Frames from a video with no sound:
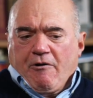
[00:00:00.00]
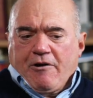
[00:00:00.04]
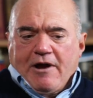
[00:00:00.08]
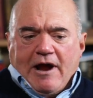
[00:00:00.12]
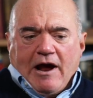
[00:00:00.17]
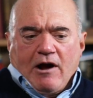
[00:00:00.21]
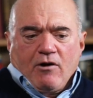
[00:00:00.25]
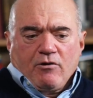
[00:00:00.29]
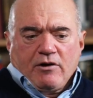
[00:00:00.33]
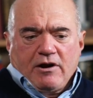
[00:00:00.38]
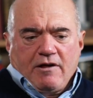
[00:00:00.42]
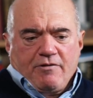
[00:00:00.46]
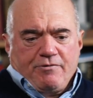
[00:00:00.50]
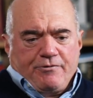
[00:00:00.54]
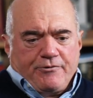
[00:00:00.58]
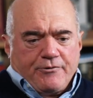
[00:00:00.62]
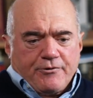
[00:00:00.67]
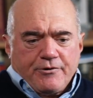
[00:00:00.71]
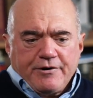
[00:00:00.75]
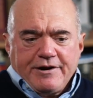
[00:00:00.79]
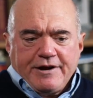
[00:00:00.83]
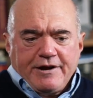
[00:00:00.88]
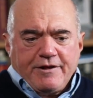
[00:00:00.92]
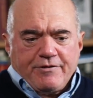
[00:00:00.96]
down on
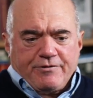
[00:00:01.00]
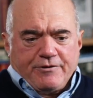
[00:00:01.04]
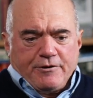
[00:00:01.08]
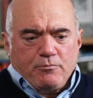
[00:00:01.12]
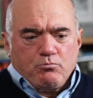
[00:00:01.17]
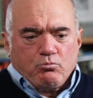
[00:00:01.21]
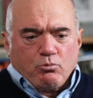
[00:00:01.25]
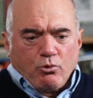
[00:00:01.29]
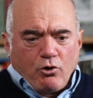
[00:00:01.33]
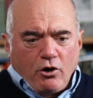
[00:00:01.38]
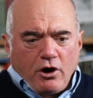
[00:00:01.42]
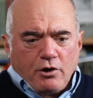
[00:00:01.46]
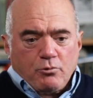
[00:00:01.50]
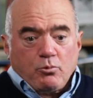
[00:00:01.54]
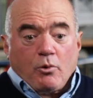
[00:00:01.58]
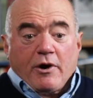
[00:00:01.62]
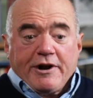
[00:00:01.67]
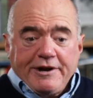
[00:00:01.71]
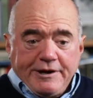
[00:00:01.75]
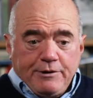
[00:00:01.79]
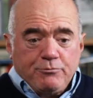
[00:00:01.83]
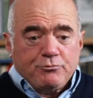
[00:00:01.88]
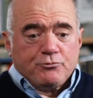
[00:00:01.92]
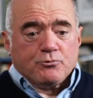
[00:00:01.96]
30th and
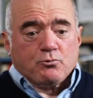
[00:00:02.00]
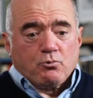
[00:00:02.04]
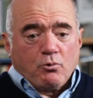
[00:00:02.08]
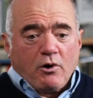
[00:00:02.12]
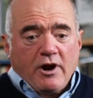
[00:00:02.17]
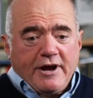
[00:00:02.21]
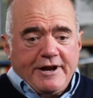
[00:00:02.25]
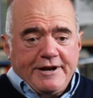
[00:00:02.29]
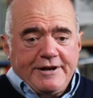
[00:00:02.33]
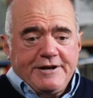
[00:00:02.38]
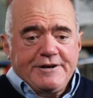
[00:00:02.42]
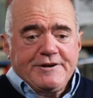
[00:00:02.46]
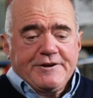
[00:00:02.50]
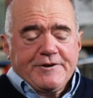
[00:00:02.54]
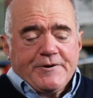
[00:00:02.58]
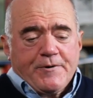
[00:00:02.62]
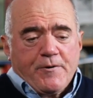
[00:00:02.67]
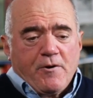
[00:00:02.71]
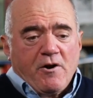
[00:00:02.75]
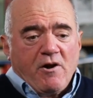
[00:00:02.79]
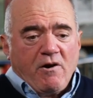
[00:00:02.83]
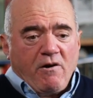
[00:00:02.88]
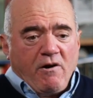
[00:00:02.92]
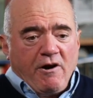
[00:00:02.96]
Broadway," and he was right.
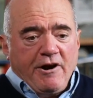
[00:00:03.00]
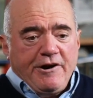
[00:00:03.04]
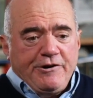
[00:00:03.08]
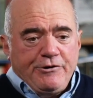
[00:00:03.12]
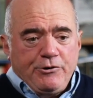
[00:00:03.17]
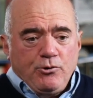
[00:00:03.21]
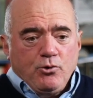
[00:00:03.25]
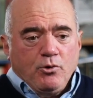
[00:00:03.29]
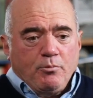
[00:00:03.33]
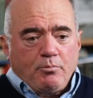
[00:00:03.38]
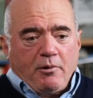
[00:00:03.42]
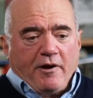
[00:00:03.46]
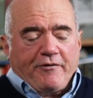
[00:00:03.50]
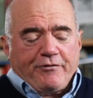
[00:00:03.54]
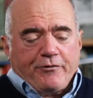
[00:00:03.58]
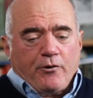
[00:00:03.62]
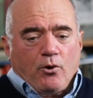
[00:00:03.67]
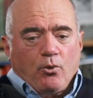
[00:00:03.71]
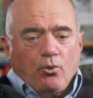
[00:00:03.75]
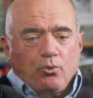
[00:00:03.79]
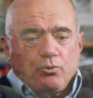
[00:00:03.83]
He knew about the